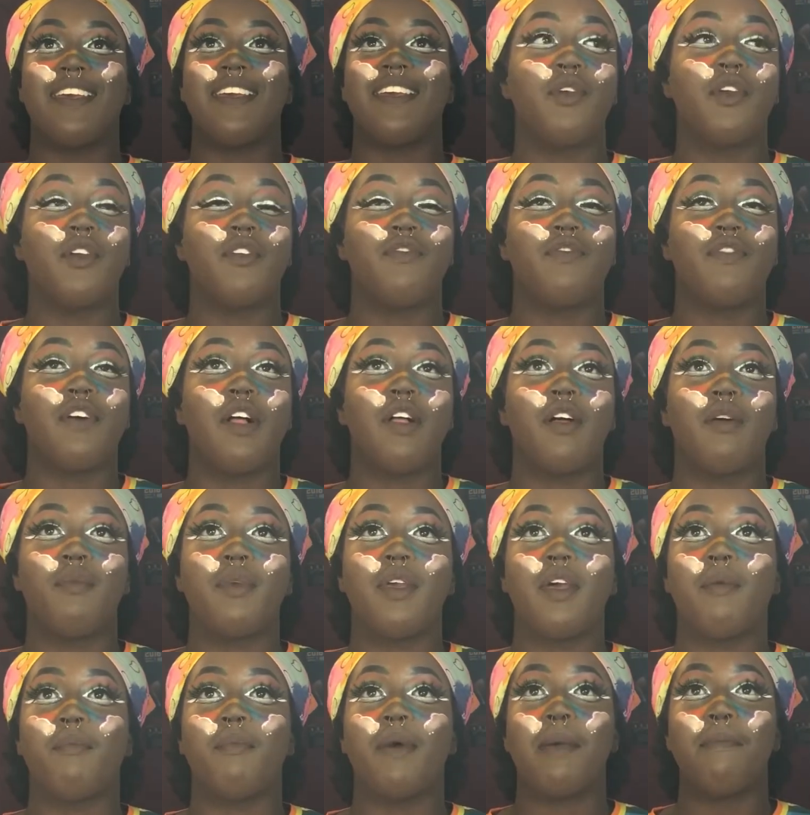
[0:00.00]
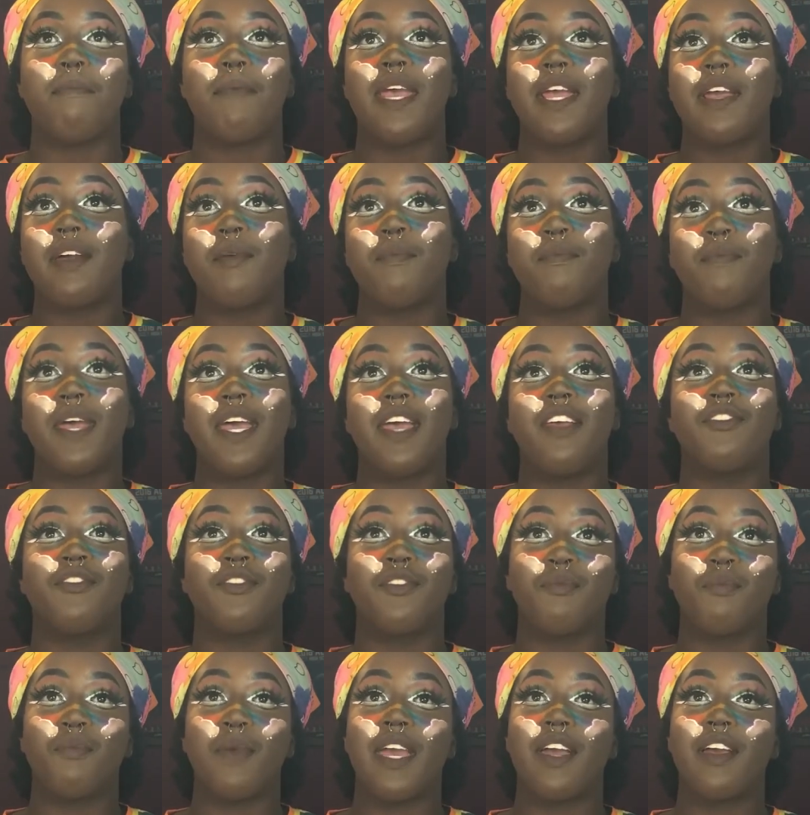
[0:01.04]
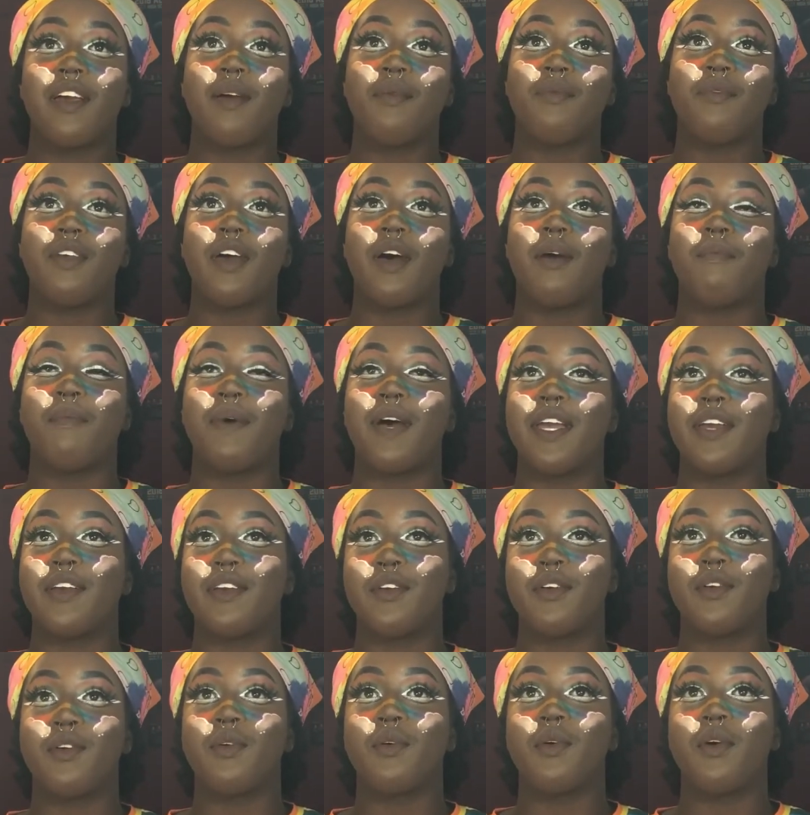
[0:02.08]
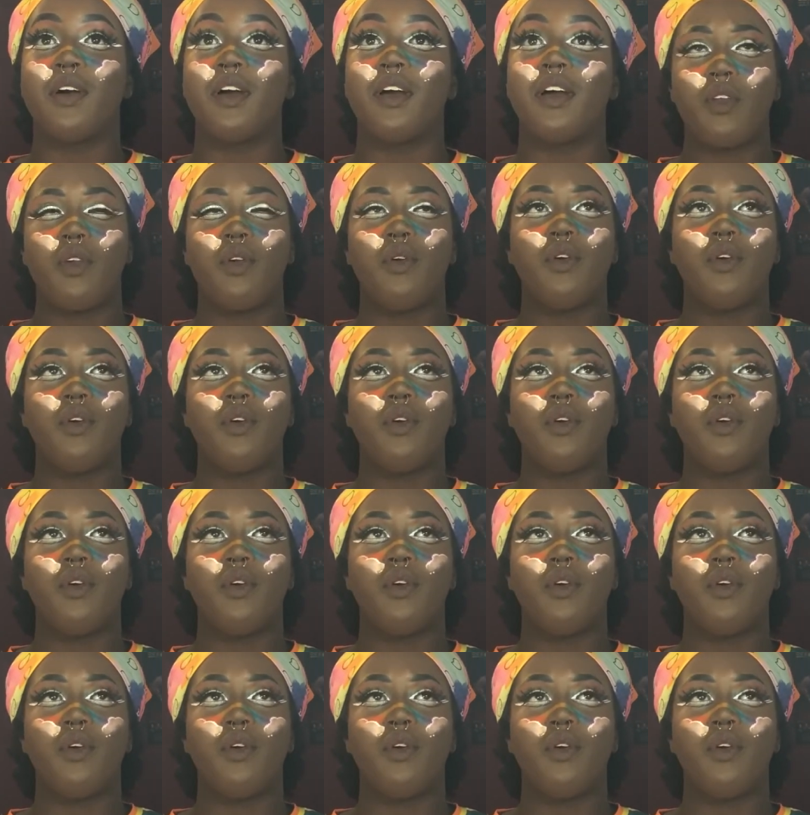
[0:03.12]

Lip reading: You can follow me on my makeup page, makeup.bykukwa,